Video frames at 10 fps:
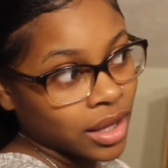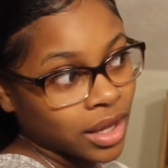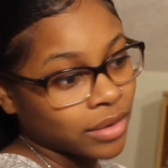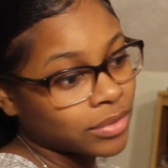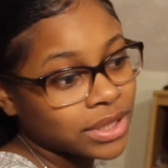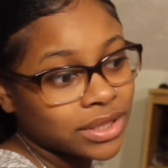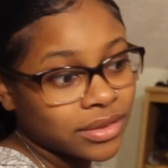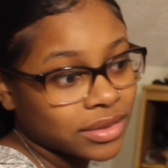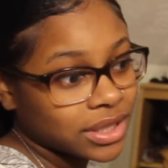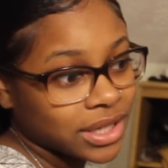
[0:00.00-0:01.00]
I really
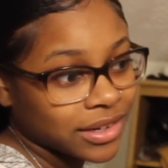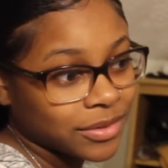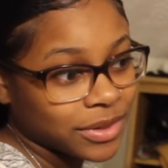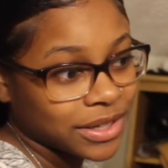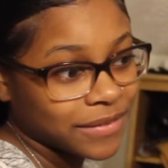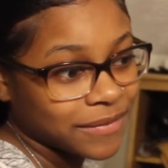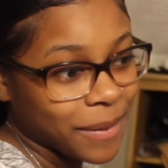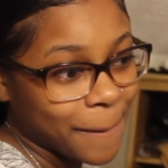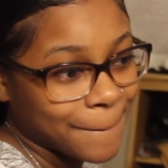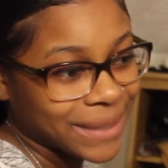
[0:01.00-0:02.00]
don't need any,
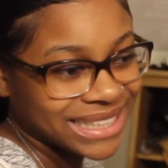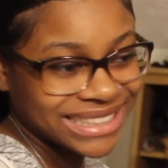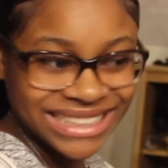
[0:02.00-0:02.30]
but